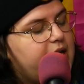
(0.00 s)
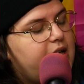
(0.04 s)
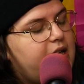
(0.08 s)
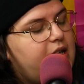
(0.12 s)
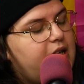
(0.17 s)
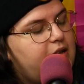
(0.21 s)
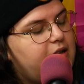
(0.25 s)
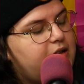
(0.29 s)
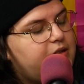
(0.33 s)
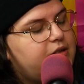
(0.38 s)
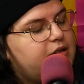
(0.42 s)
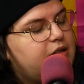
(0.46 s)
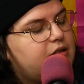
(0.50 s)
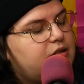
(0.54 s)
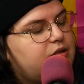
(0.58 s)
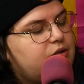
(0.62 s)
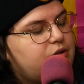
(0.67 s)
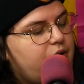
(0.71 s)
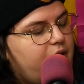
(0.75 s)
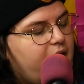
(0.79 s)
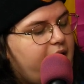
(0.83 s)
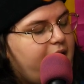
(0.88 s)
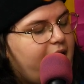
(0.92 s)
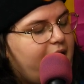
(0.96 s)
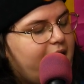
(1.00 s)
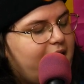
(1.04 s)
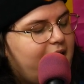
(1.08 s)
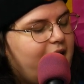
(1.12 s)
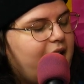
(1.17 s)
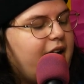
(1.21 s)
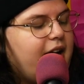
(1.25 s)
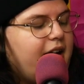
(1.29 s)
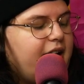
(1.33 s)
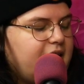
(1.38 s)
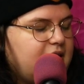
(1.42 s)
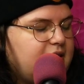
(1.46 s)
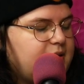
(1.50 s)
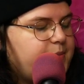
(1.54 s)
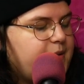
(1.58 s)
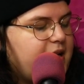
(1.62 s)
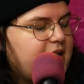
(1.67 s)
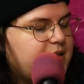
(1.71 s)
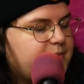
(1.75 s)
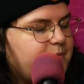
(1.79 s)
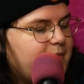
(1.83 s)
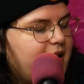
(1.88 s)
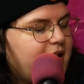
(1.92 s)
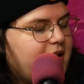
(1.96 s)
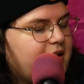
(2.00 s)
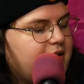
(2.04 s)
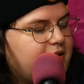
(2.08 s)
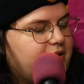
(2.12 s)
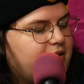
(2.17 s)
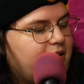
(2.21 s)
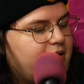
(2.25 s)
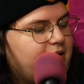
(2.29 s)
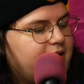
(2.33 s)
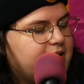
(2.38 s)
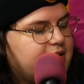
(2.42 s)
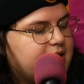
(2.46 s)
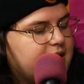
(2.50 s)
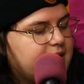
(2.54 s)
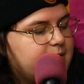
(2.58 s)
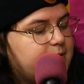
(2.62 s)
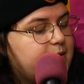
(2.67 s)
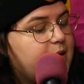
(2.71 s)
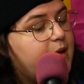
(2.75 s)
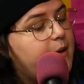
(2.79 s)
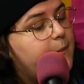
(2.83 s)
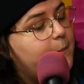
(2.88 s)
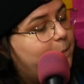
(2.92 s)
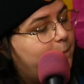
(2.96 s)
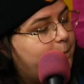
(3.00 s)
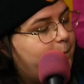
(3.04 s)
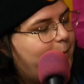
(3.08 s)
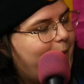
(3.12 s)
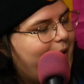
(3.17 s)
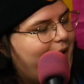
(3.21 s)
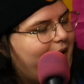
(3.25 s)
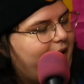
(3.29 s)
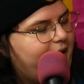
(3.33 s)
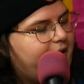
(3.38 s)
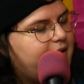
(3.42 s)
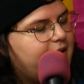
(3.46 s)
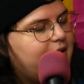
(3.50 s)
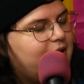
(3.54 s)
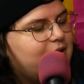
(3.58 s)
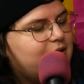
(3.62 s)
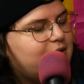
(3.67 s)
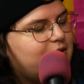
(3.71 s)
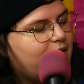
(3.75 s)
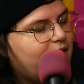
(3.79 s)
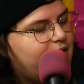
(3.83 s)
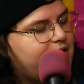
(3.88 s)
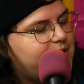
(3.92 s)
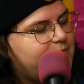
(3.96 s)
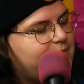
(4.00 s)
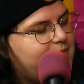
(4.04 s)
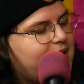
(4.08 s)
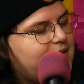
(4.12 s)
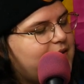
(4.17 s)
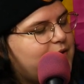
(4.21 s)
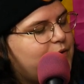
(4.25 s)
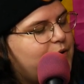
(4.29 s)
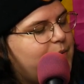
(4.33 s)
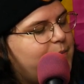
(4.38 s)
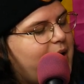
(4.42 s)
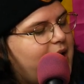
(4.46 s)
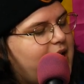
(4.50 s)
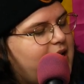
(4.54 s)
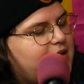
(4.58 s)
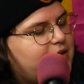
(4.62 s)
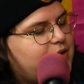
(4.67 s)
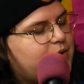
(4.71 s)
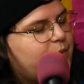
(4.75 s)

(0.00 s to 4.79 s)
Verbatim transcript: He looked distraught and I expressed my condolences, but told him that the remaining